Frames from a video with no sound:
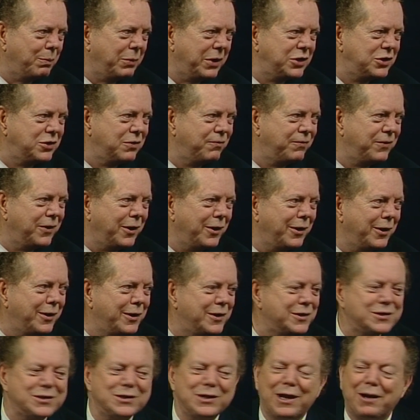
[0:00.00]
But I bet you felt
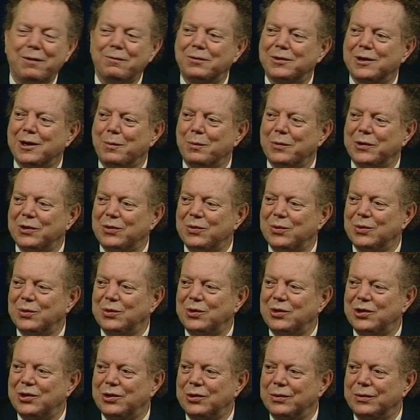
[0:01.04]
it as love coming
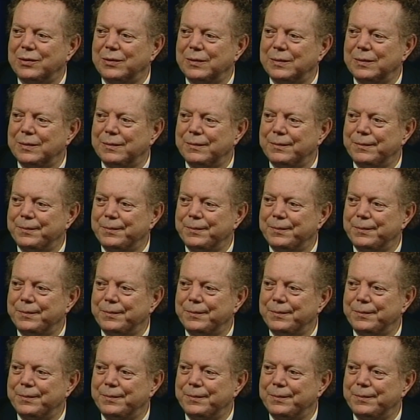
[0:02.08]
through too.